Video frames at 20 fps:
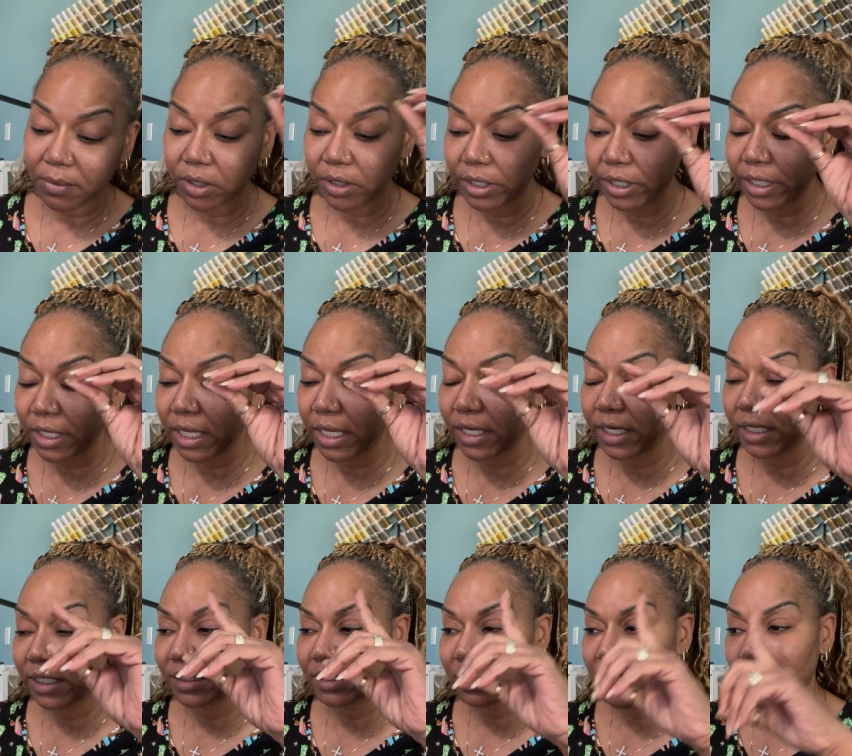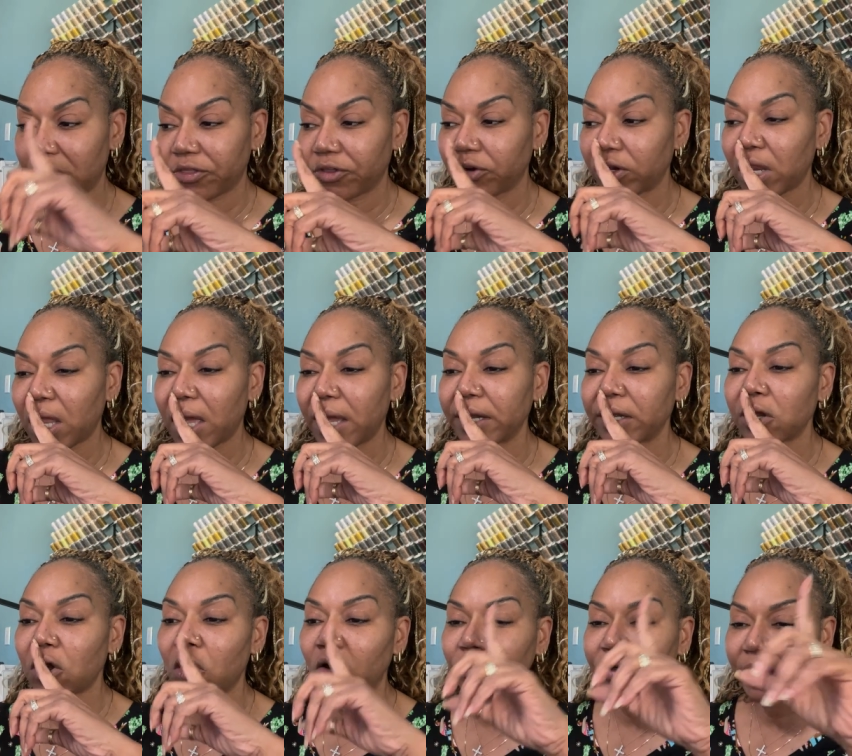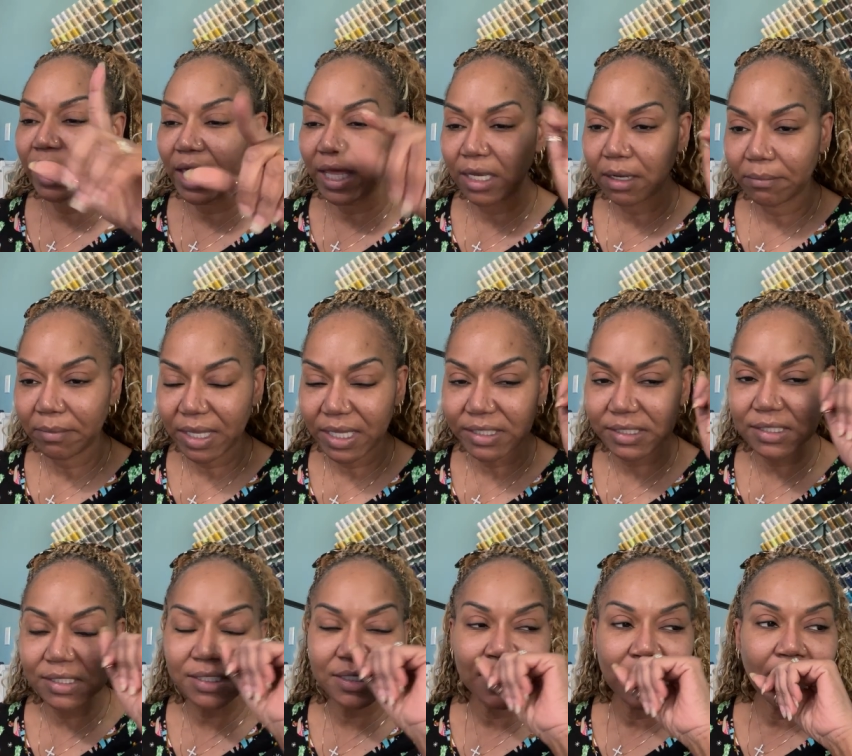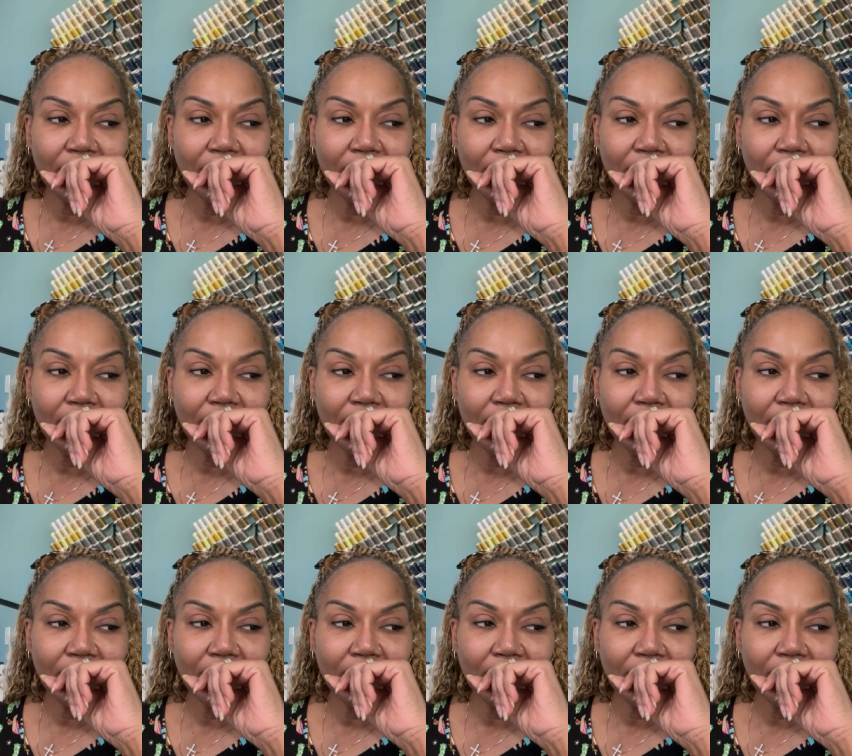going to get his other line called Elements.